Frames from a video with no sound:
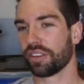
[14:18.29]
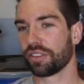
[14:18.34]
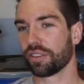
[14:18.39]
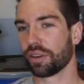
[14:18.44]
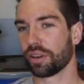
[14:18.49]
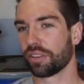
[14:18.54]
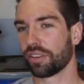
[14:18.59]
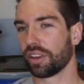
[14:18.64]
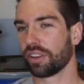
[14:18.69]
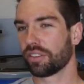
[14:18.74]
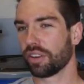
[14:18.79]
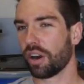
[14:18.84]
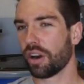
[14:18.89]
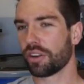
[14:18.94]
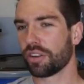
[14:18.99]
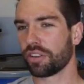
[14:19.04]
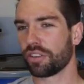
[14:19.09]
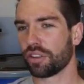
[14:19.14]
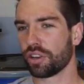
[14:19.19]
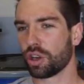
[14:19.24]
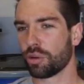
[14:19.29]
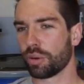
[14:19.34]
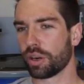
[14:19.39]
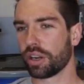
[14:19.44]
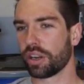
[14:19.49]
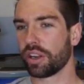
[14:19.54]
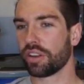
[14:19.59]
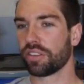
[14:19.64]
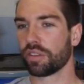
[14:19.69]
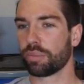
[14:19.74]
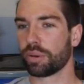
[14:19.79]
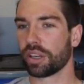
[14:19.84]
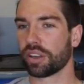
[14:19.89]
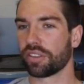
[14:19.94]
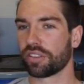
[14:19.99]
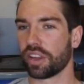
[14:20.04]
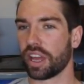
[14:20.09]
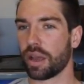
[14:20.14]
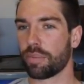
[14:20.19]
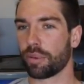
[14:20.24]
So it's hard to do, but it is a big
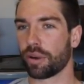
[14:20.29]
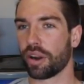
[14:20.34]
step.